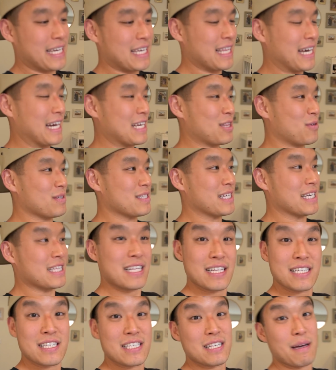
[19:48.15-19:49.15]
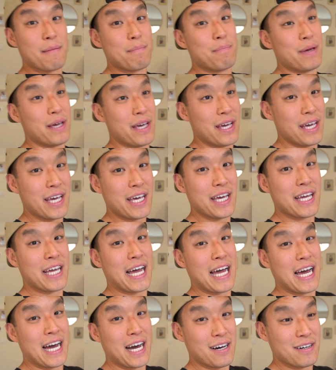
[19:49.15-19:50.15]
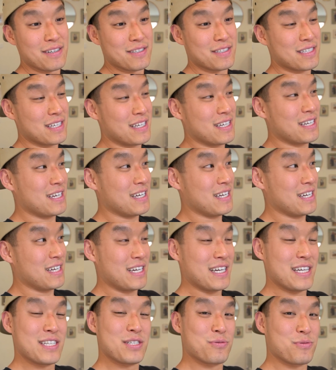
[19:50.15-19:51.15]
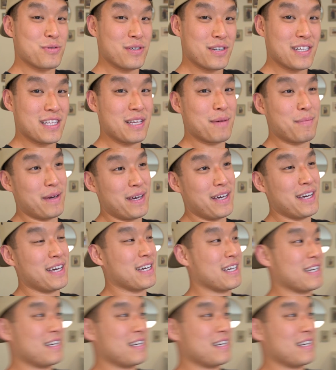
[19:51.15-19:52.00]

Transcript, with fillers: he liked was like, this is a big house. That's good. It's really and big. He